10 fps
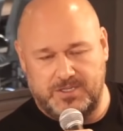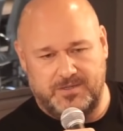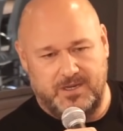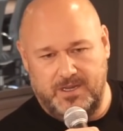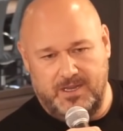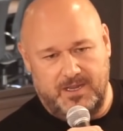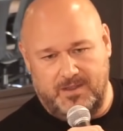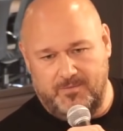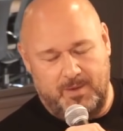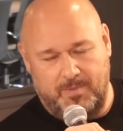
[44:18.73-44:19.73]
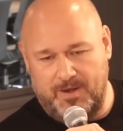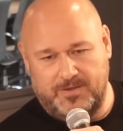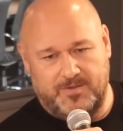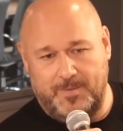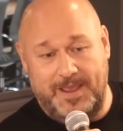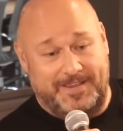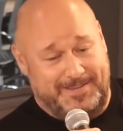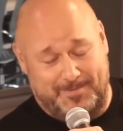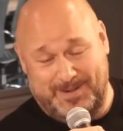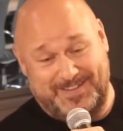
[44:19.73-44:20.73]
And my parents are
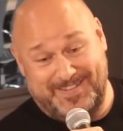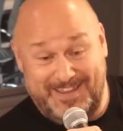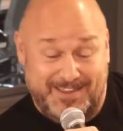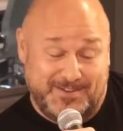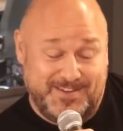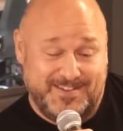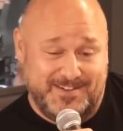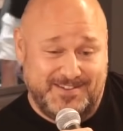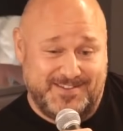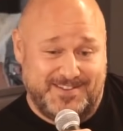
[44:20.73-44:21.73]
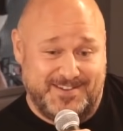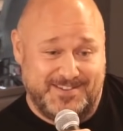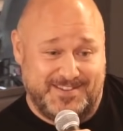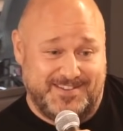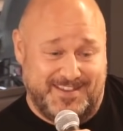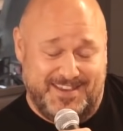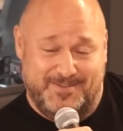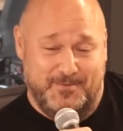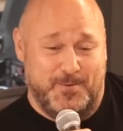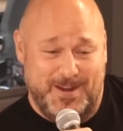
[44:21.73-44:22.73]
amazing, but it's like, yeah, there's this
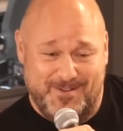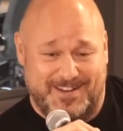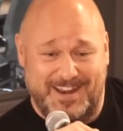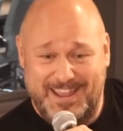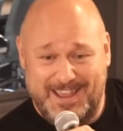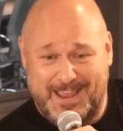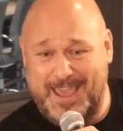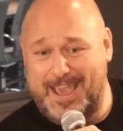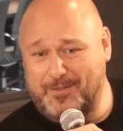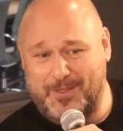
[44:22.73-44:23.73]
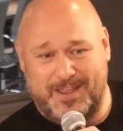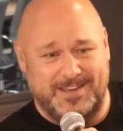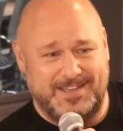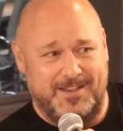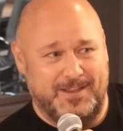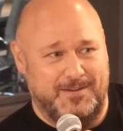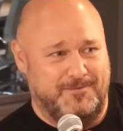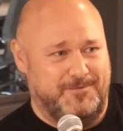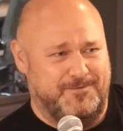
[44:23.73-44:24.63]
weird Catholic Italian